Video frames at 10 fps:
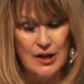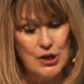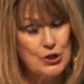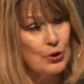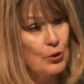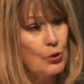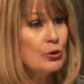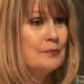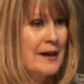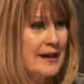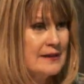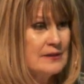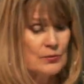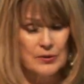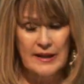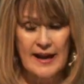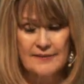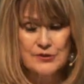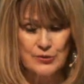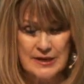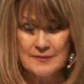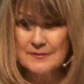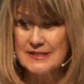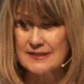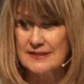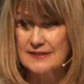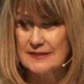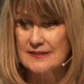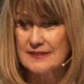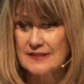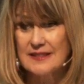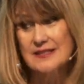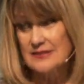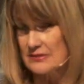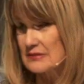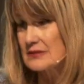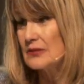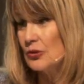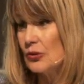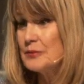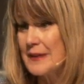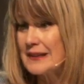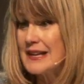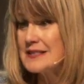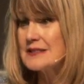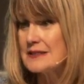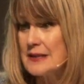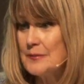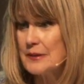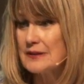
Your old men will have dreams, because old men like to sleep.